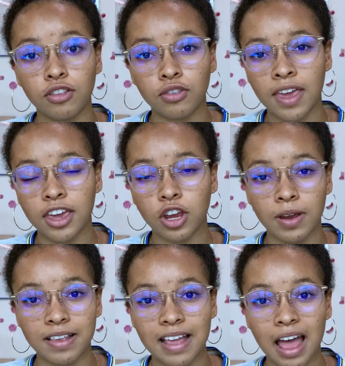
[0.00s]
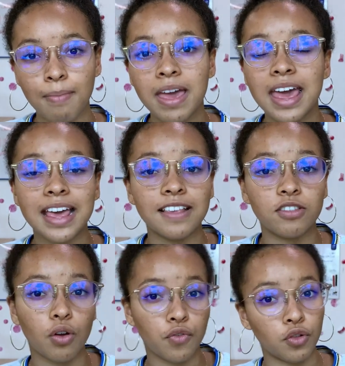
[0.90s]
take your exam is
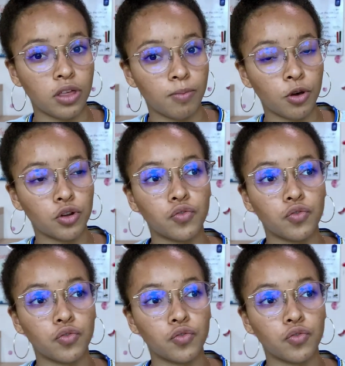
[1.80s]
not fully booked.